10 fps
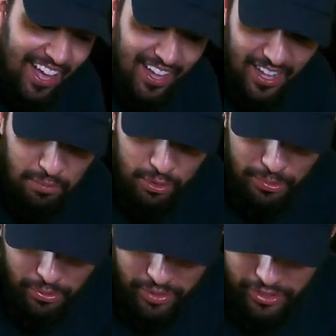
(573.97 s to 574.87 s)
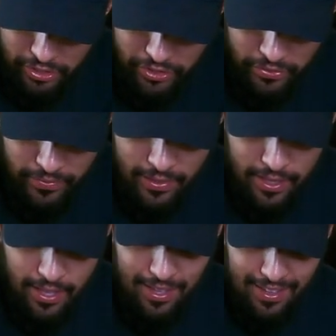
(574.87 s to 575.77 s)
uh, blooper reel.
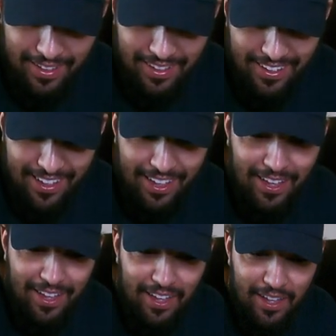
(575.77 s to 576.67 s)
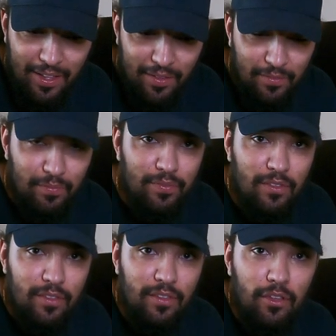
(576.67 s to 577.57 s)
Um,
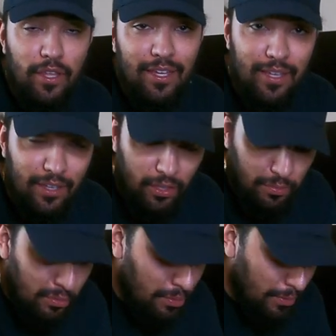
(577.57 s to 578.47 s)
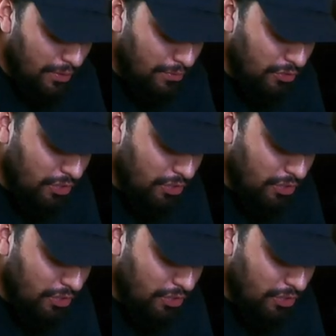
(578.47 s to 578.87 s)
you're like a hit on the blooper reel for